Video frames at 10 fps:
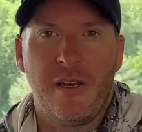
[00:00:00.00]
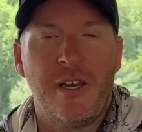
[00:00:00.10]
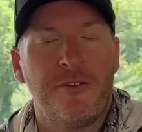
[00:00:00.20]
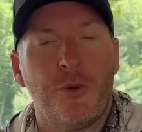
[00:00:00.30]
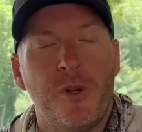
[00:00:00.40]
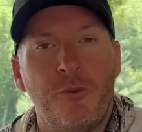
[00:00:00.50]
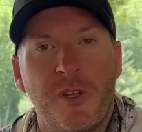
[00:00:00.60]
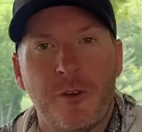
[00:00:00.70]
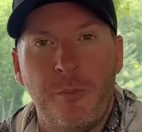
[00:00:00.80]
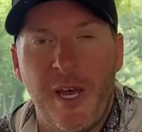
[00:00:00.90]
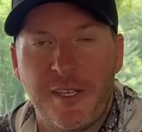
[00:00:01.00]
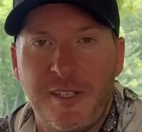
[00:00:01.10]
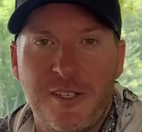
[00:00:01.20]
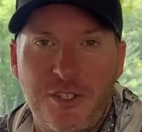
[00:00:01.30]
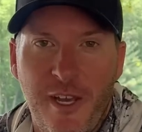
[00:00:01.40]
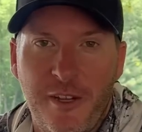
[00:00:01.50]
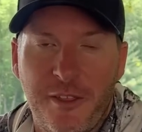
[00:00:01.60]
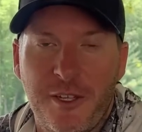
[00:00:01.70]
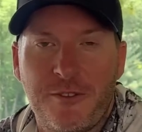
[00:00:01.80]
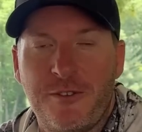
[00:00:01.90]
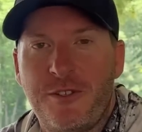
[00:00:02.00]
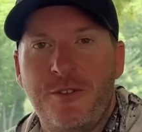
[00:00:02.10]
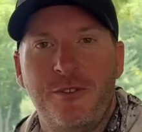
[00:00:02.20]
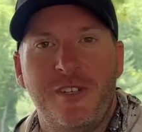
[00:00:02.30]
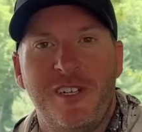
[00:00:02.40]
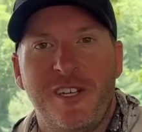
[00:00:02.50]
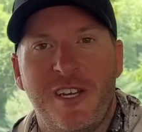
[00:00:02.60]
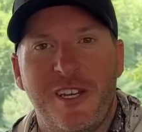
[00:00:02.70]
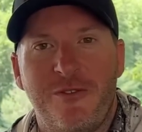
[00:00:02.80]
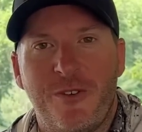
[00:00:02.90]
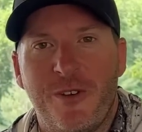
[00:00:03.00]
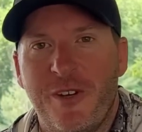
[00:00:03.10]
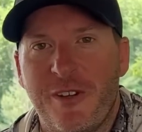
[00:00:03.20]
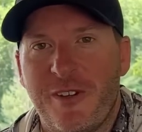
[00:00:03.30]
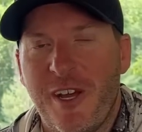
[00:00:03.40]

Hey everyone, welcome back to the channel. Thanks for tuning in again for another